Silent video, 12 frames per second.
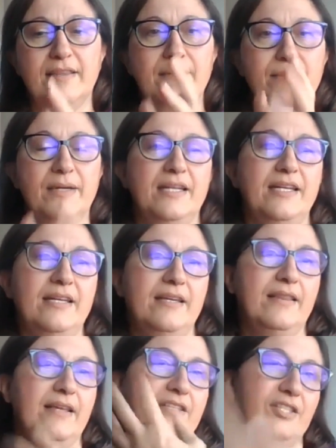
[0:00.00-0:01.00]
the
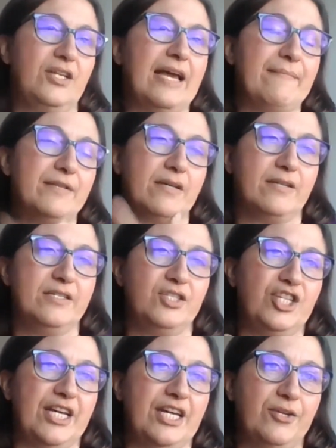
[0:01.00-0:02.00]
money that Amazon is
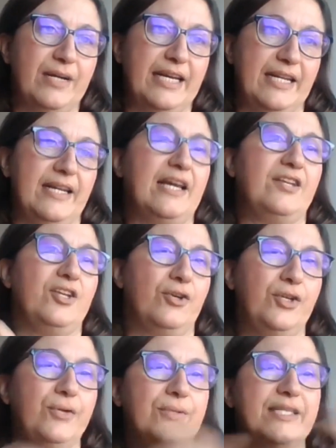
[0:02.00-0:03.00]
generating and
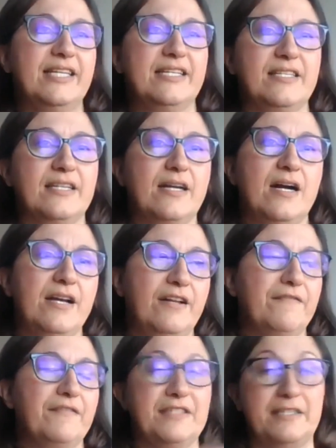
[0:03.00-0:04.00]
you're using it to kind
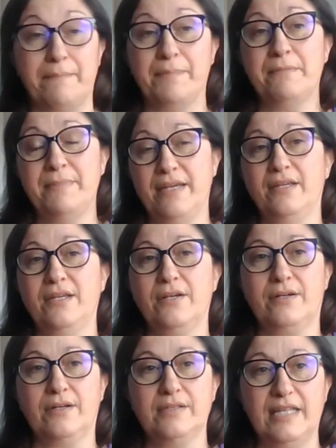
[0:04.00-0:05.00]
of supplement
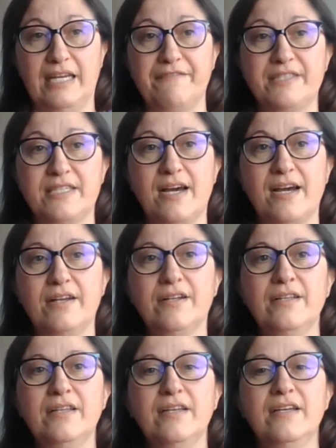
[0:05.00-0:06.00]
your
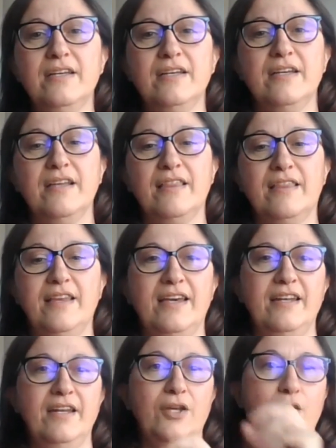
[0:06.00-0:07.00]
lifestyle,
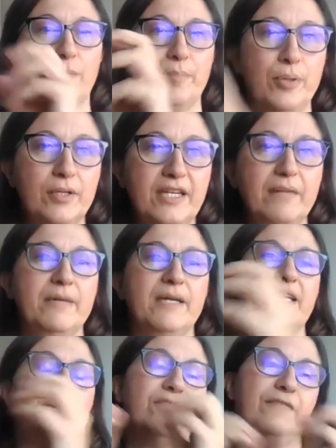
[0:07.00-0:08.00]
then you're pulling
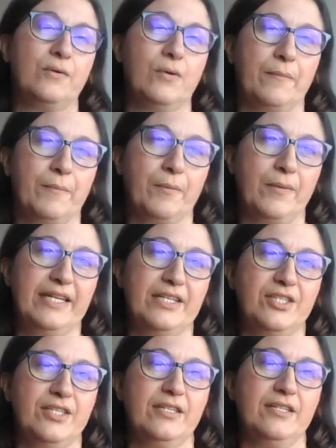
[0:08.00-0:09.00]
money out of a
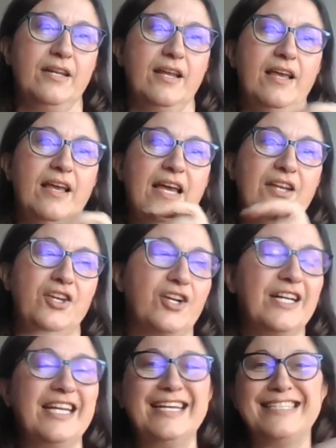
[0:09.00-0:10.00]
corporation and you're
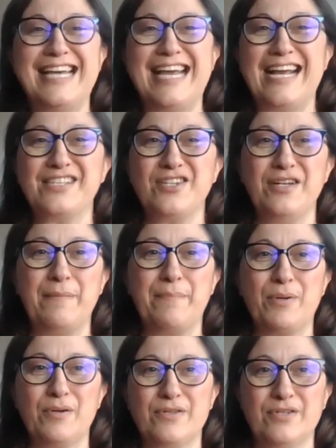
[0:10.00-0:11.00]
going to get taxed on it
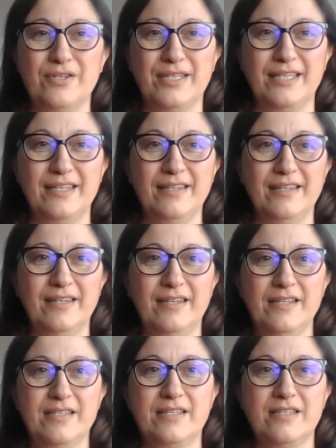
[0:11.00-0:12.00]
personally.
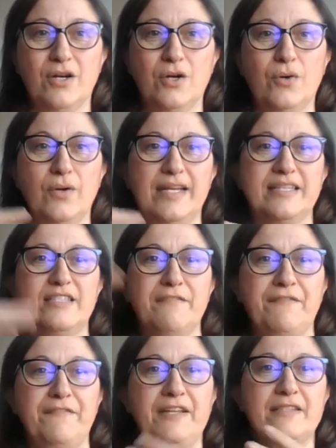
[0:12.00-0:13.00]
So it
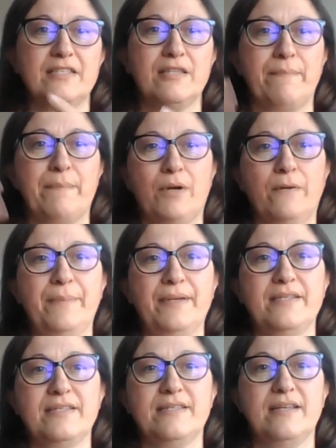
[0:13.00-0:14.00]
defeats the
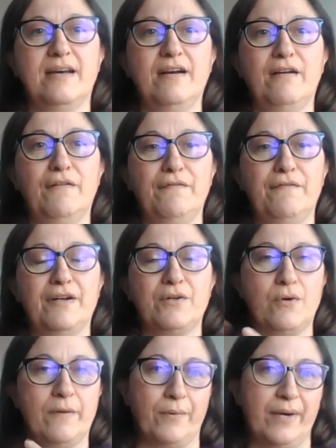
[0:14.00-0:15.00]
purpose of a
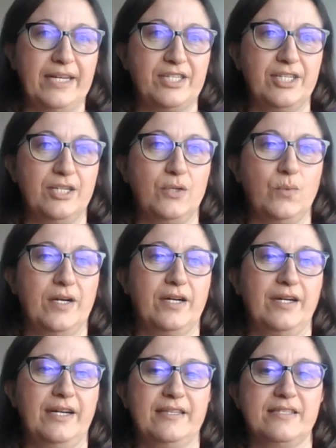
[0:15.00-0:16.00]
corporation,
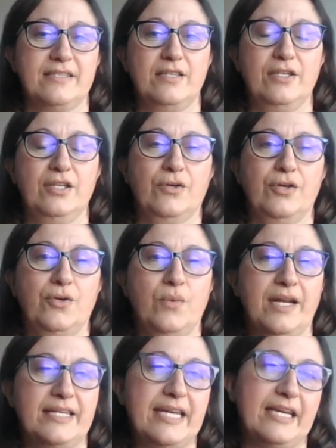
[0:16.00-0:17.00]
where it's, you
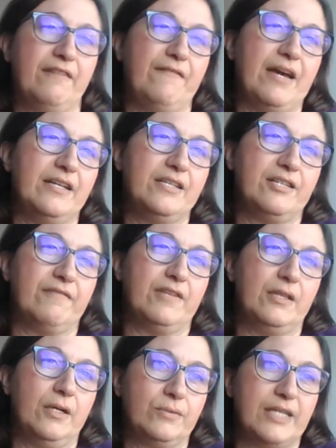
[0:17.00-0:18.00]
want to take advantage of the
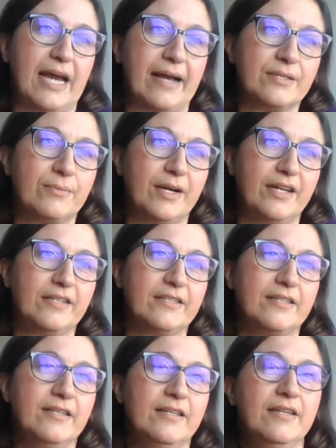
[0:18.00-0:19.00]
low tax
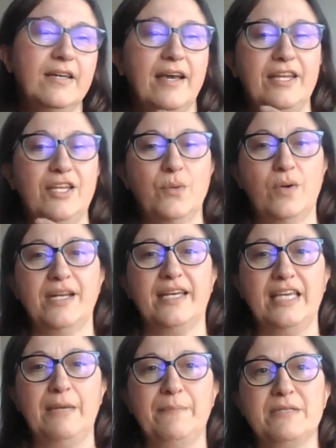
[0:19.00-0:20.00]
rate and you want
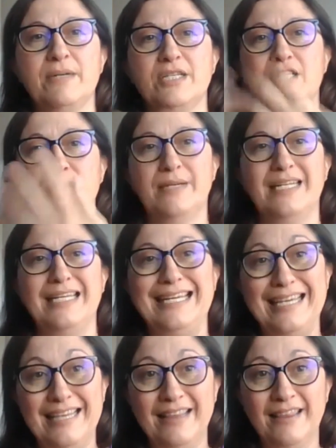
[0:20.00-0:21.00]
to keep as much money
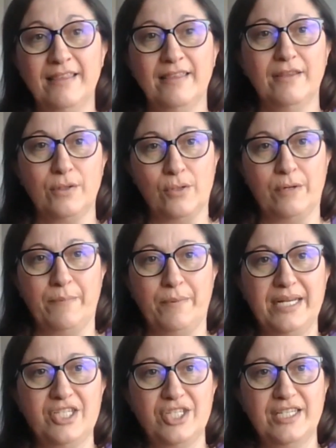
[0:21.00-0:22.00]
in the
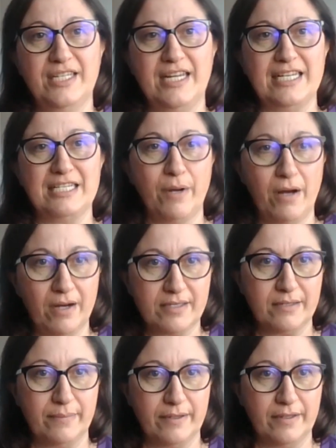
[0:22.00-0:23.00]
corporation as
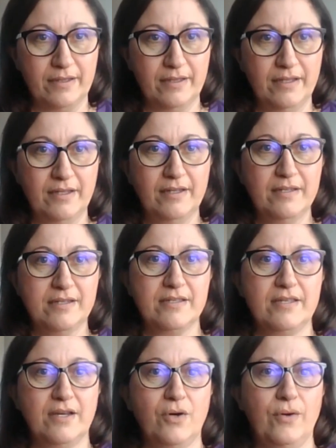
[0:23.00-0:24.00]
possible.
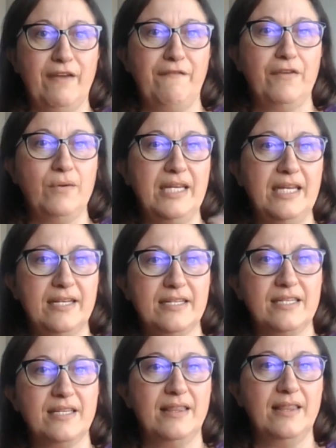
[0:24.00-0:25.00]
So if you need
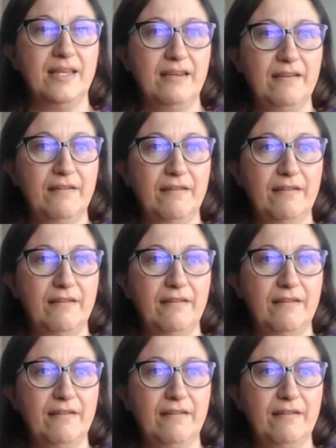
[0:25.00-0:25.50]
it to live,